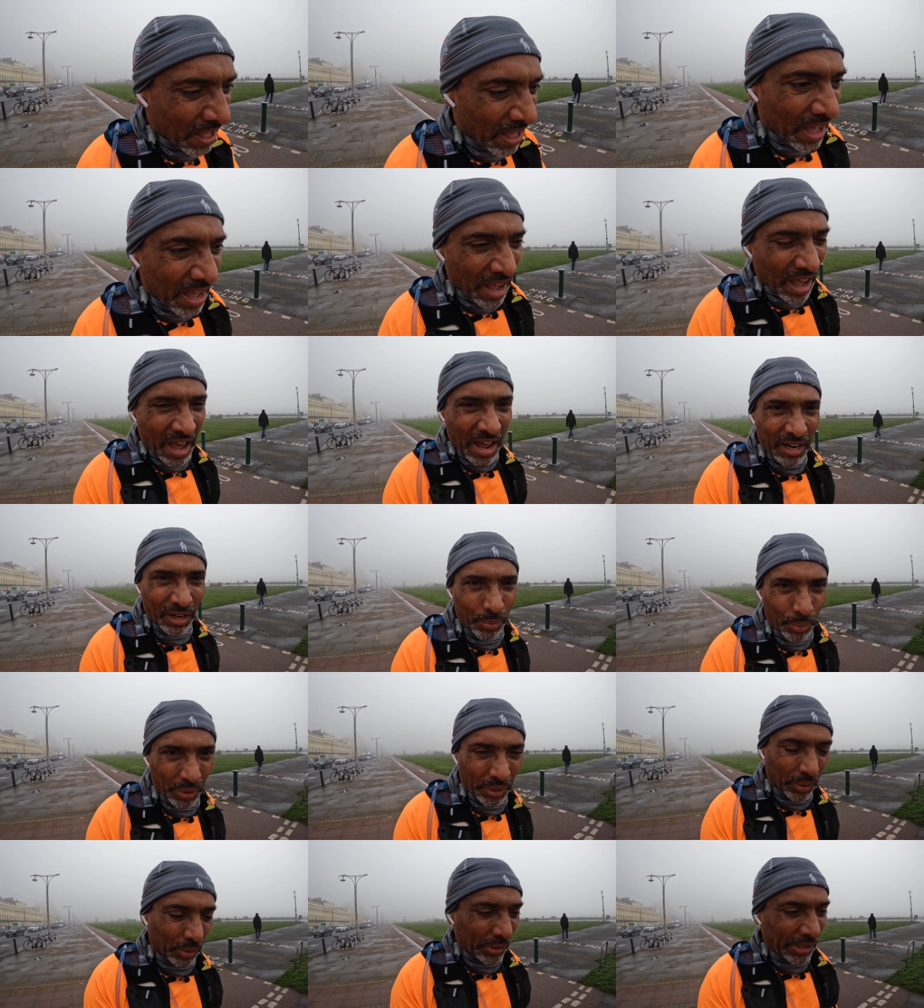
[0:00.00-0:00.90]
And
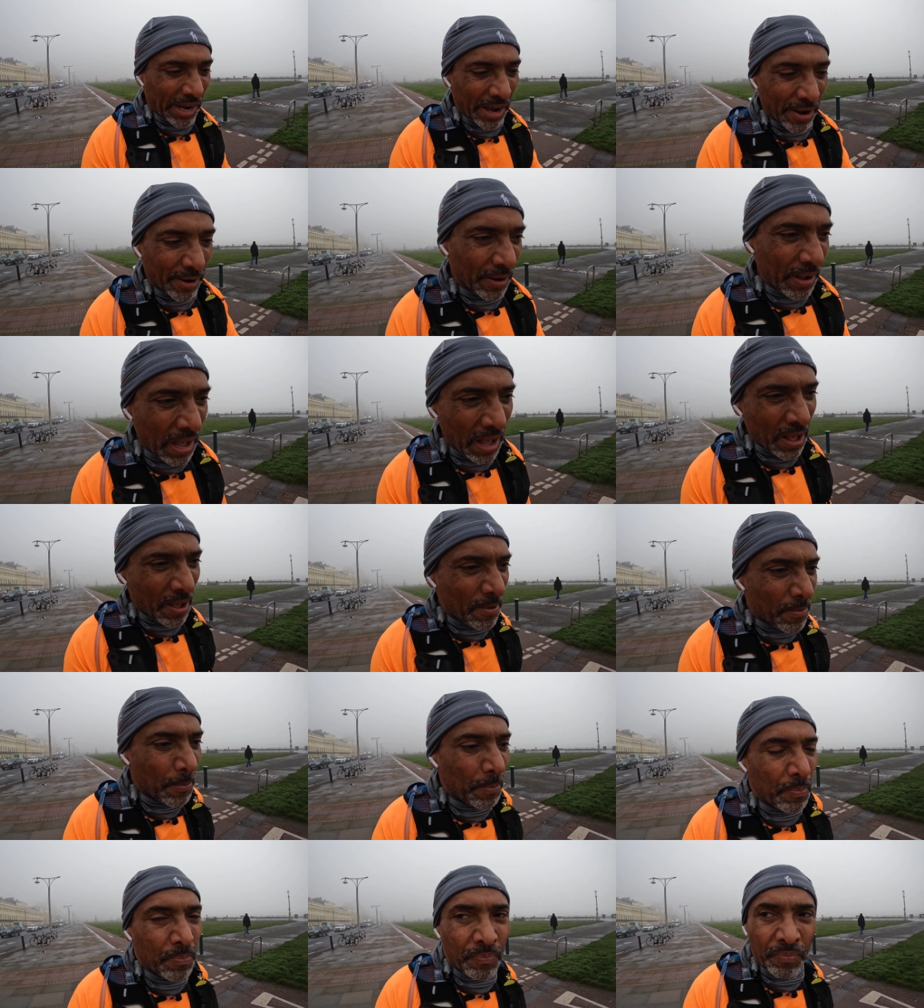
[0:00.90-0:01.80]
we all know
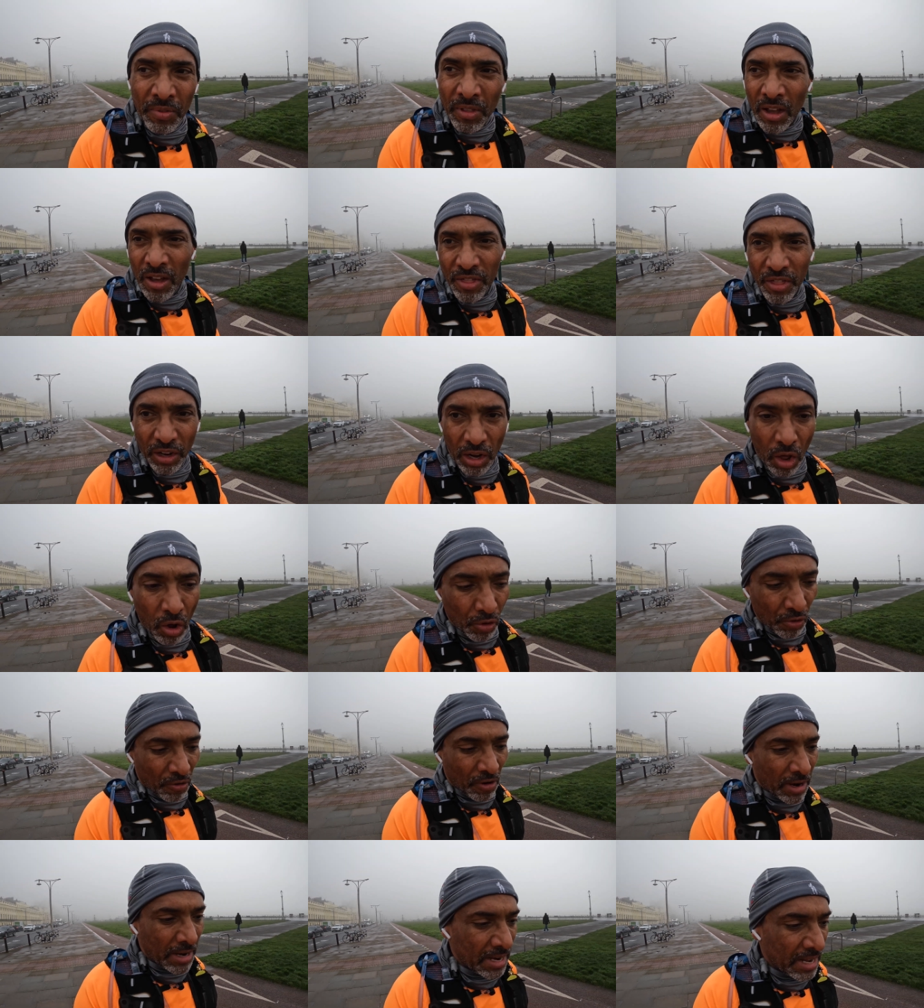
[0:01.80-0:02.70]
the long
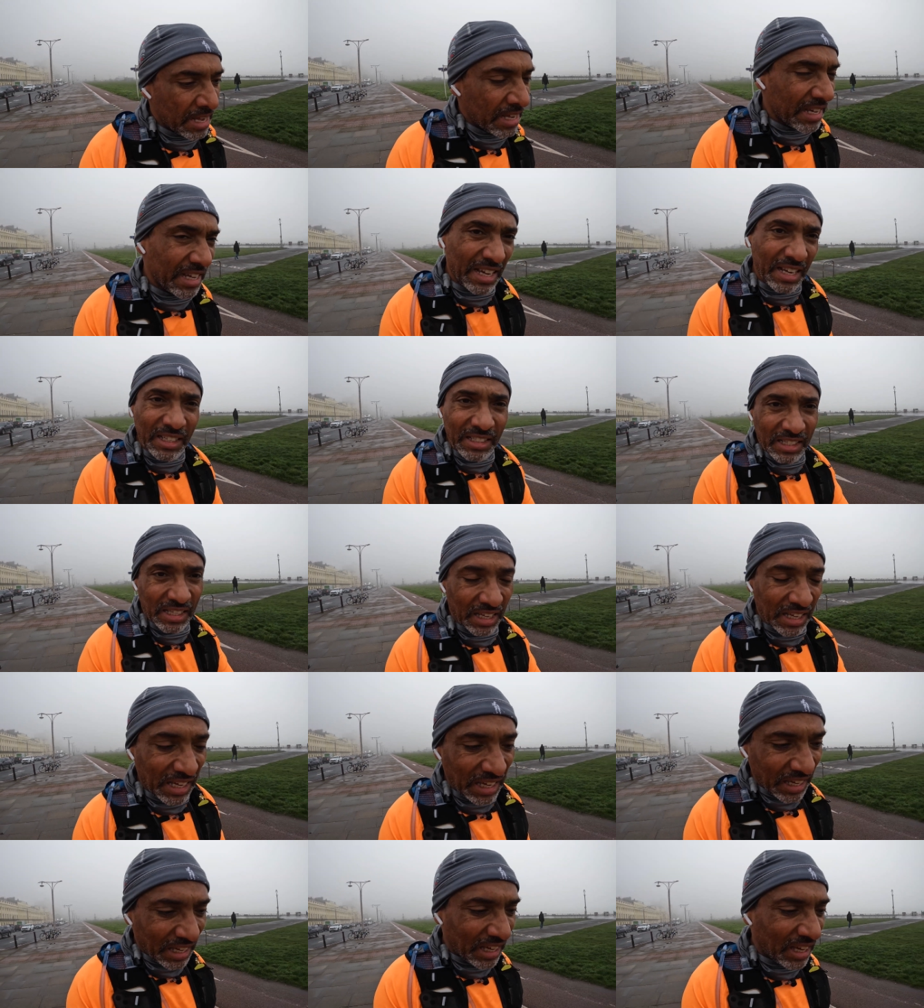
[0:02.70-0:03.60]
run is the
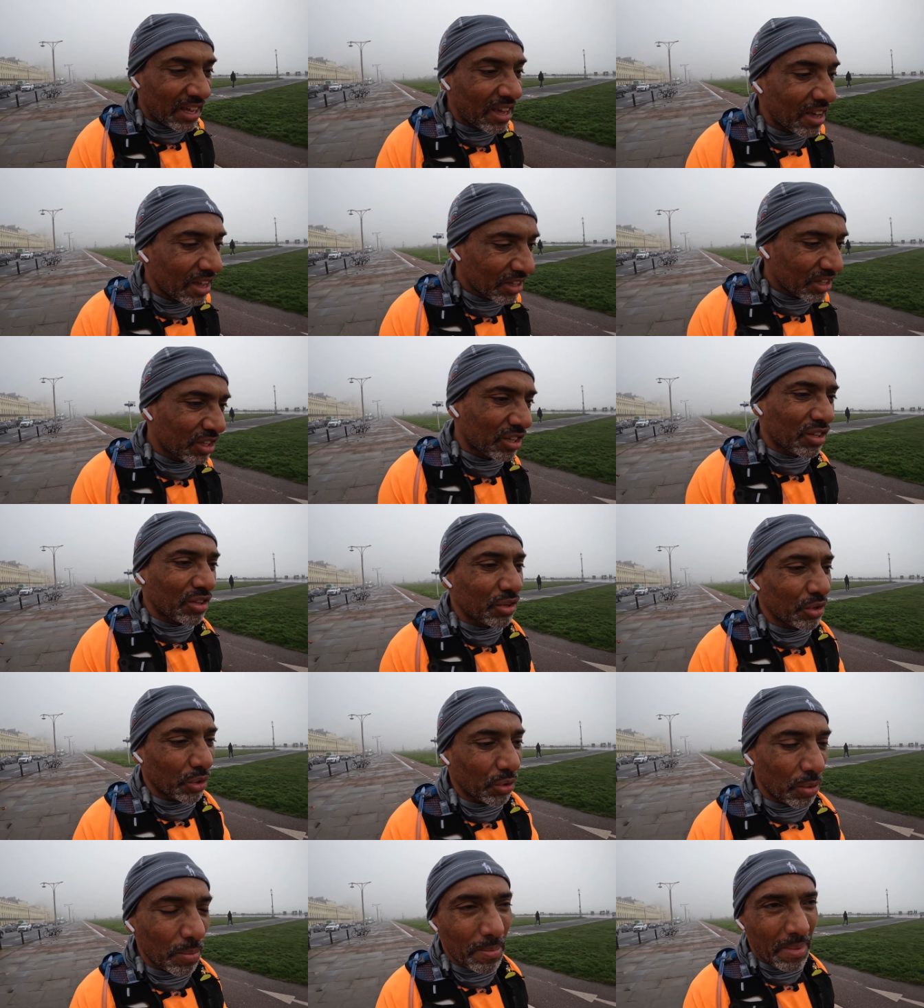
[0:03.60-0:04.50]
key
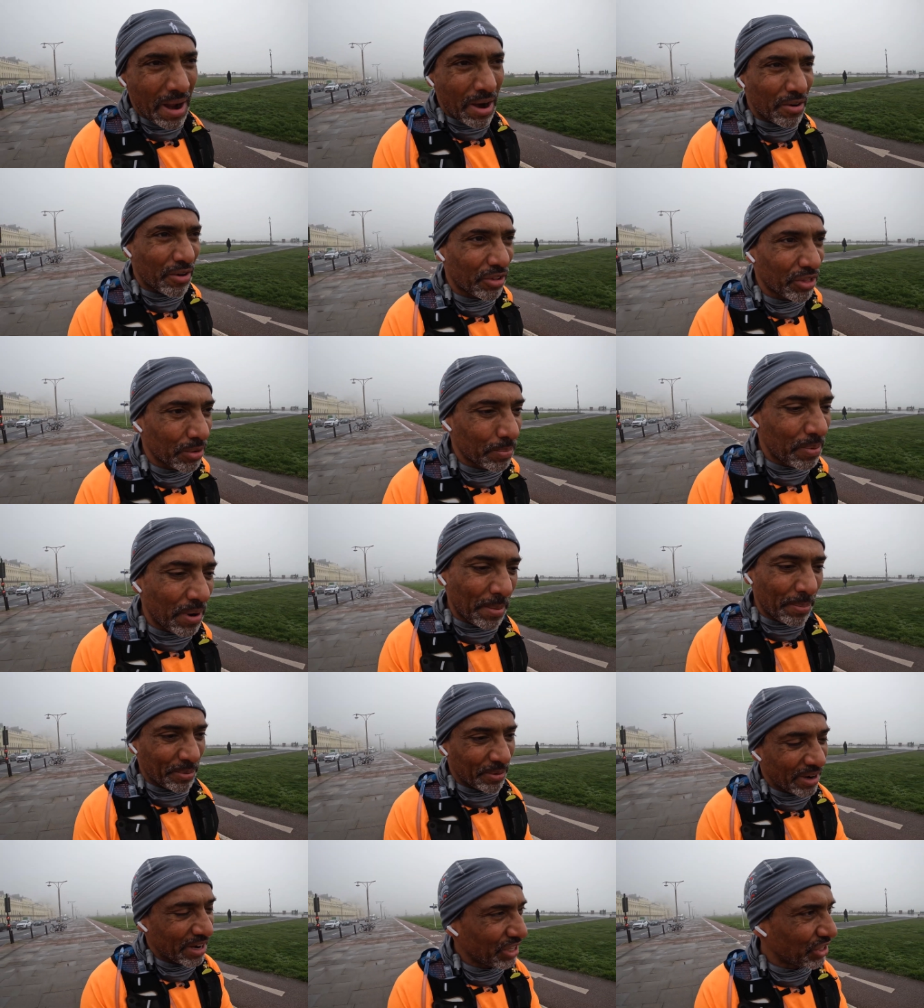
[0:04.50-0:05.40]
to marathon
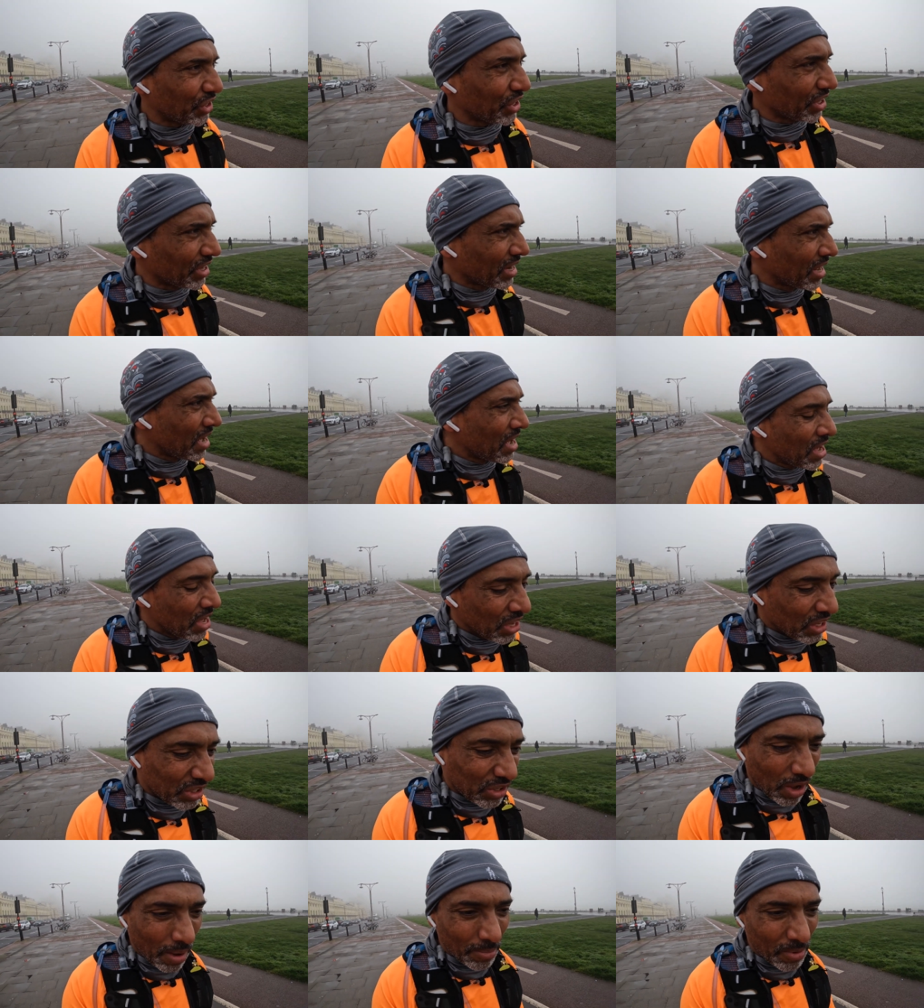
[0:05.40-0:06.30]
preparation,
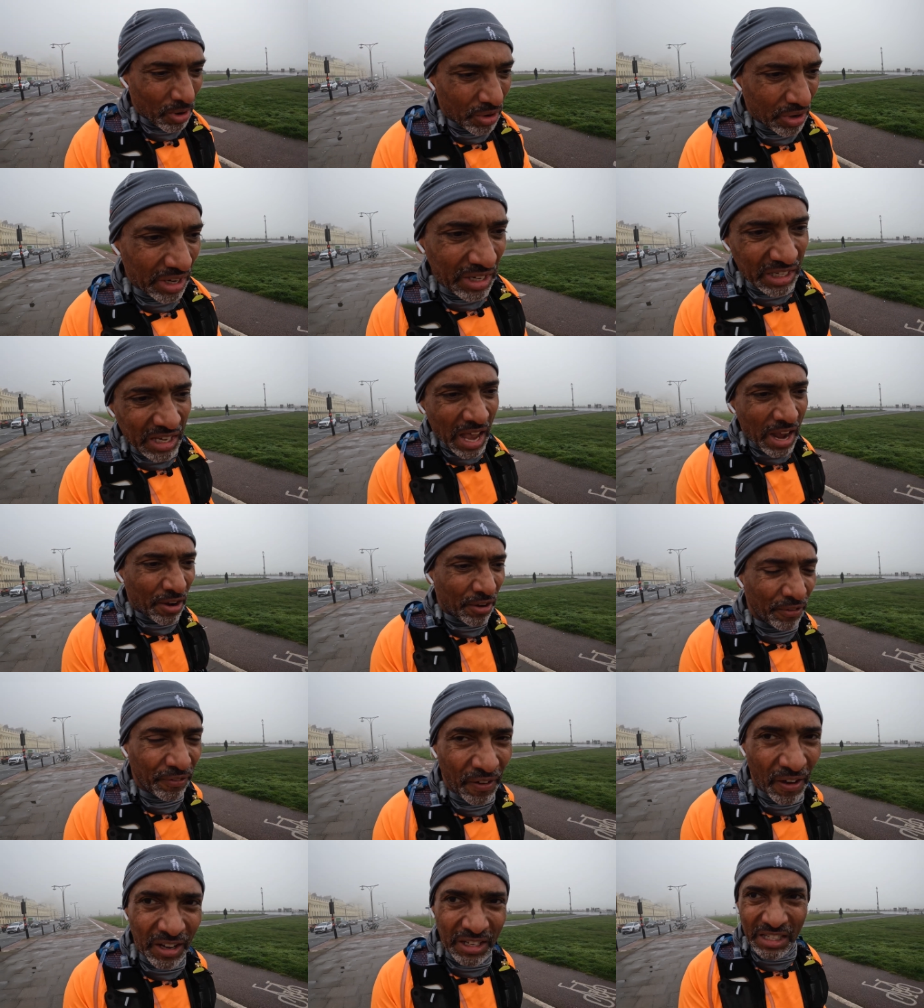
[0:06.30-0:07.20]
so I'm not going to
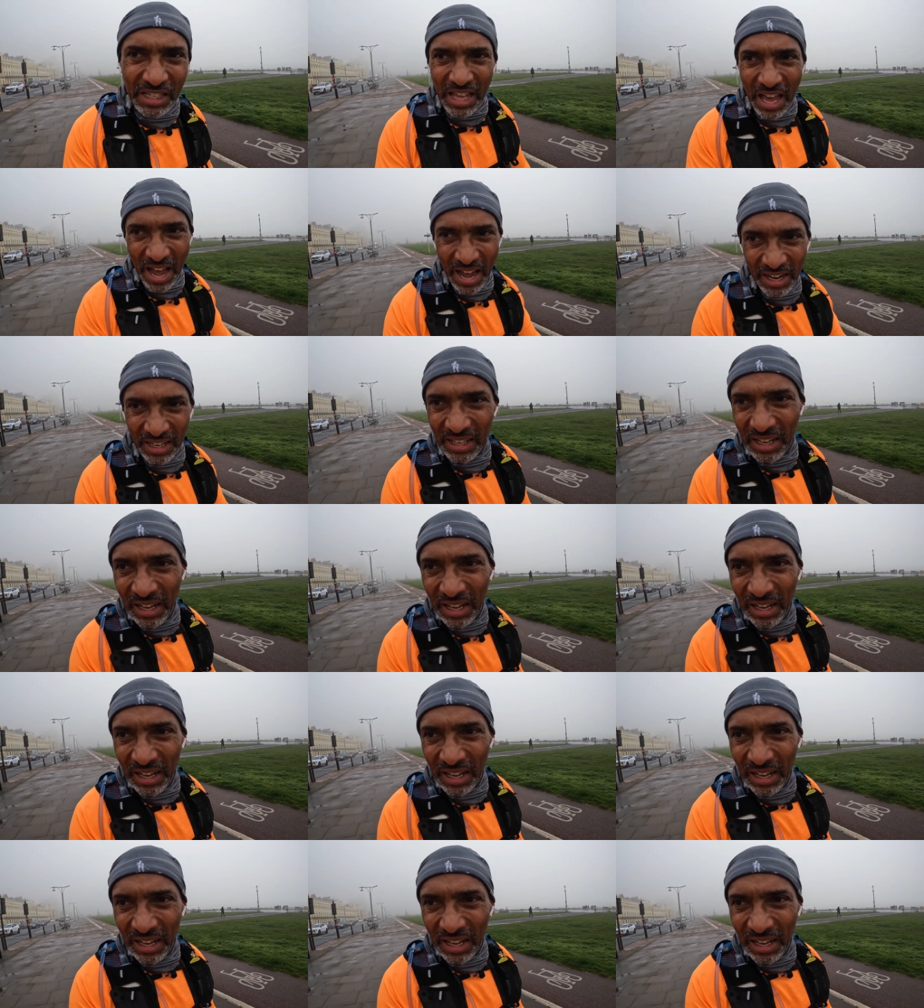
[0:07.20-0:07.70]
sacrifice that.